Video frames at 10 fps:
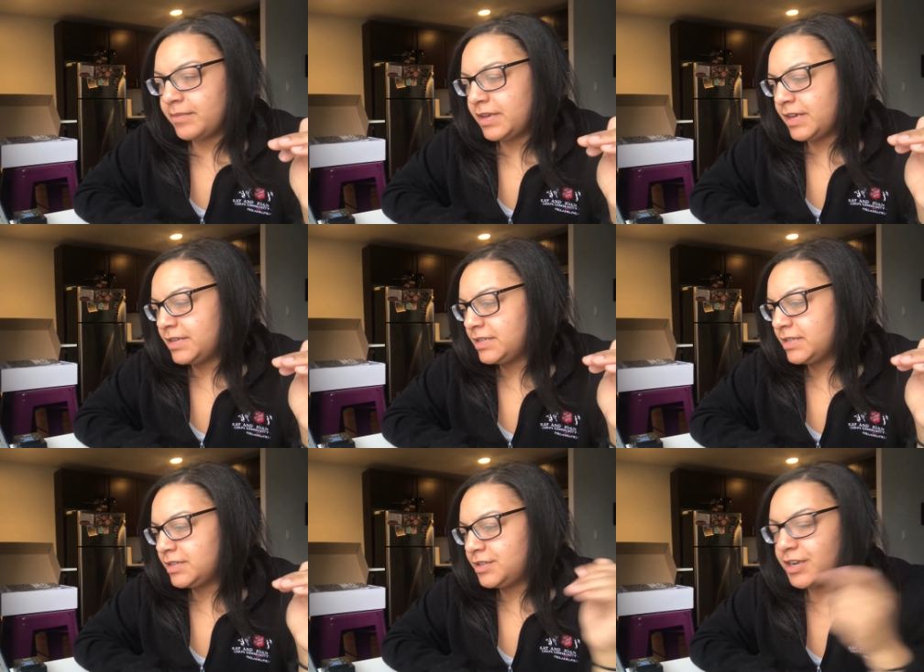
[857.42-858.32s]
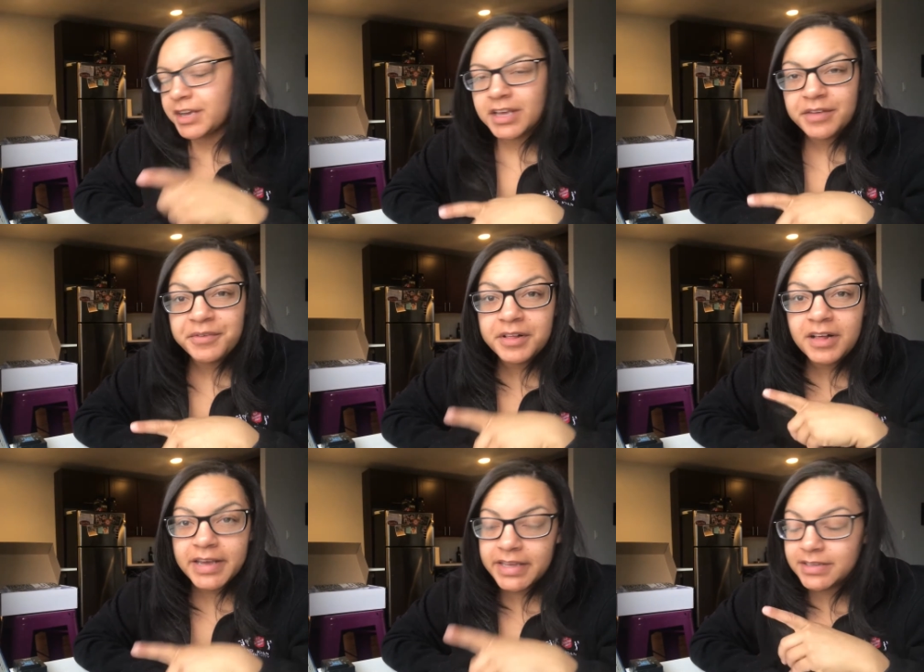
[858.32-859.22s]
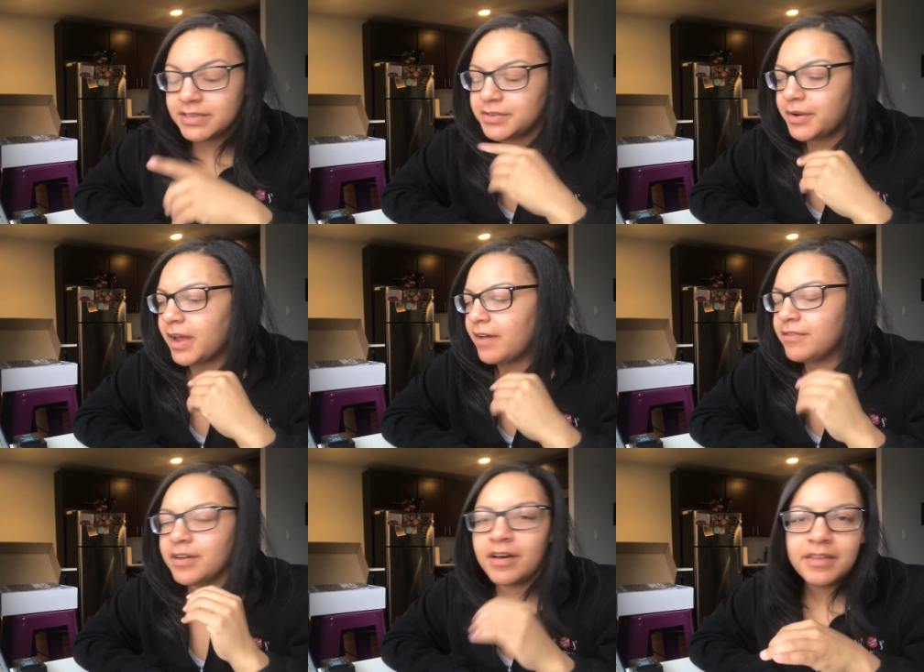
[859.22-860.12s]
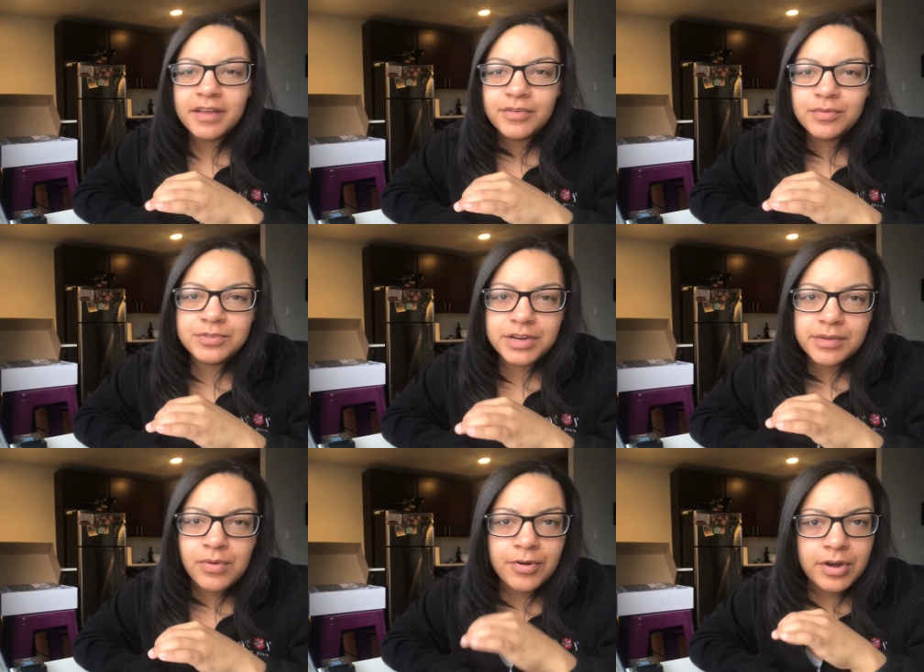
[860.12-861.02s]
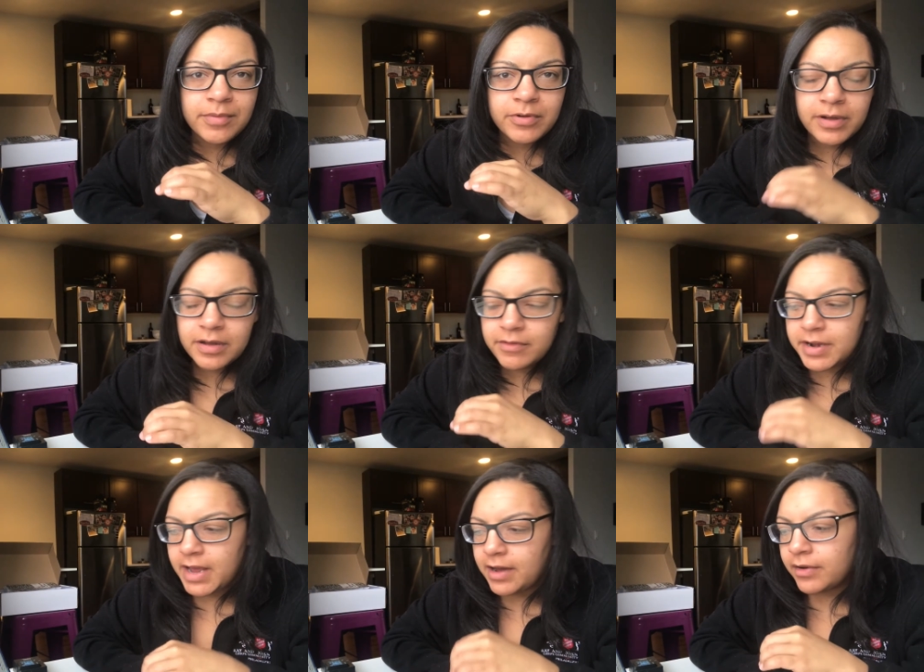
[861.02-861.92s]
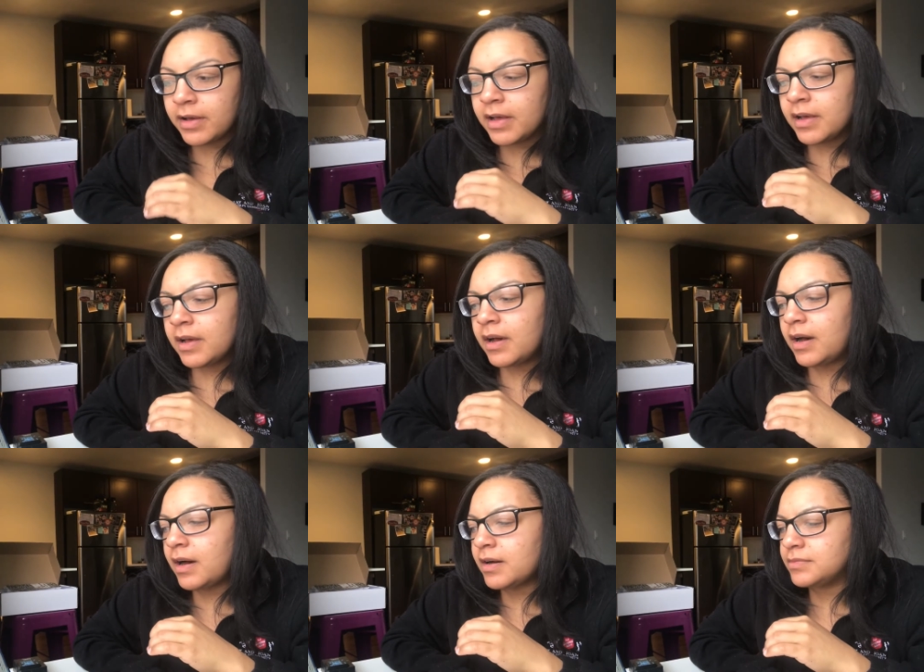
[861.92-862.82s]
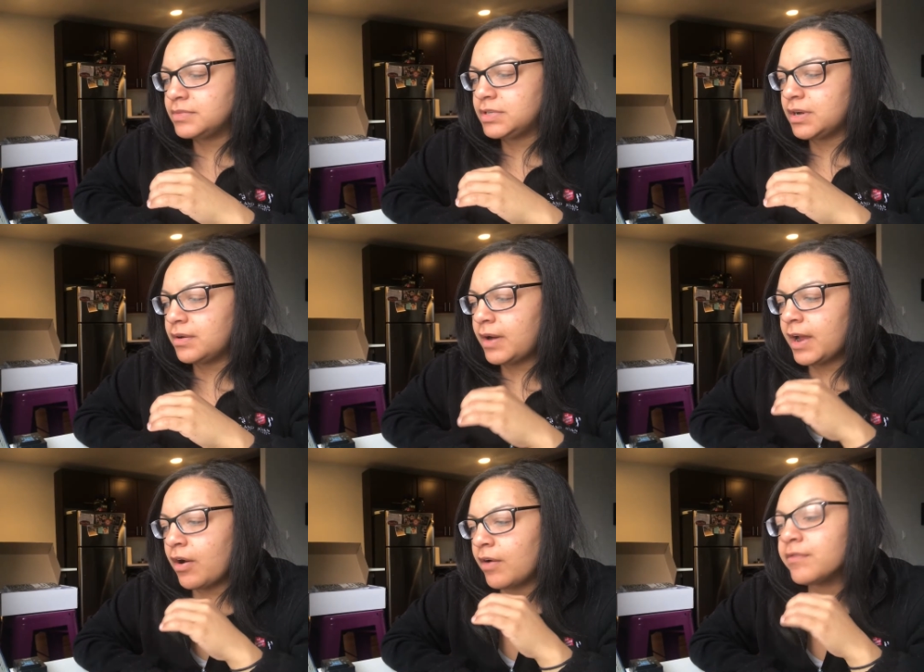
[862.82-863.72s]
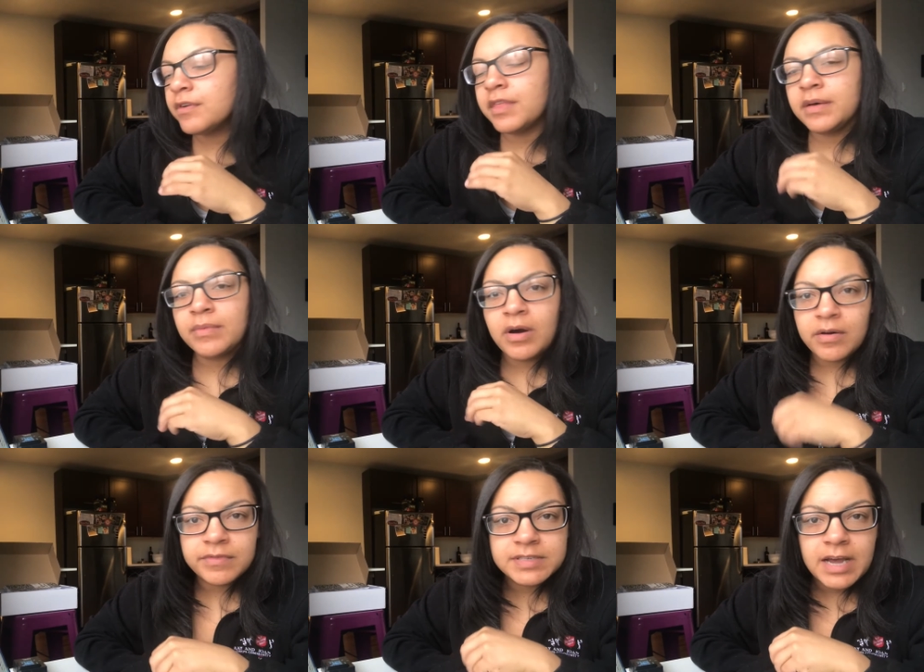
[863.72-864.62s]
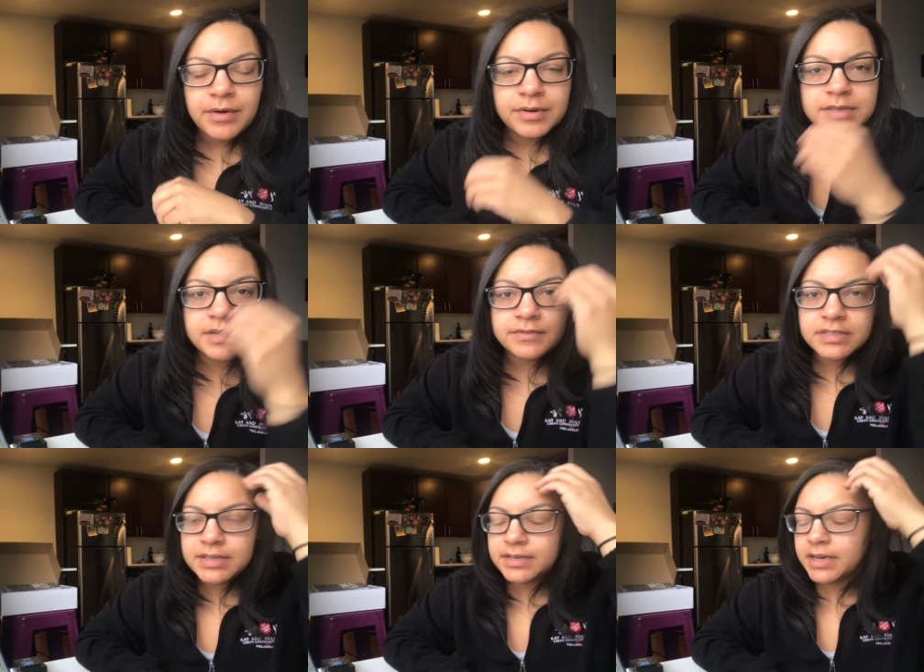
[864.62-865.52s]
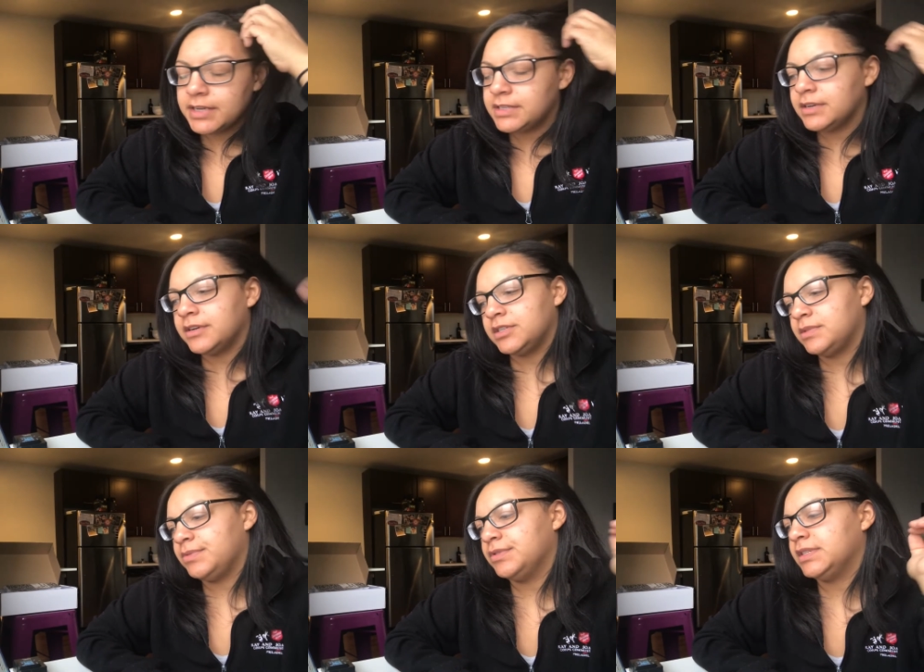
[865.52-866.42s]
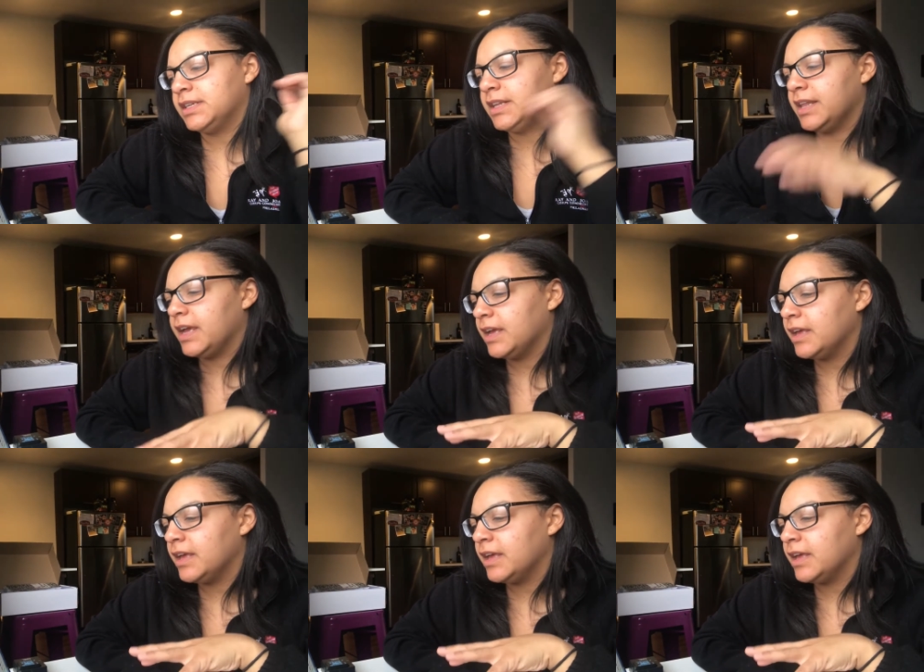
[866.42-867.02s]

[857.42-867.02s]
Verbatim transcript: is checking in with clients. So I have an online group training program going on right now. So I offer them office hours every Sunday. So I just posted a link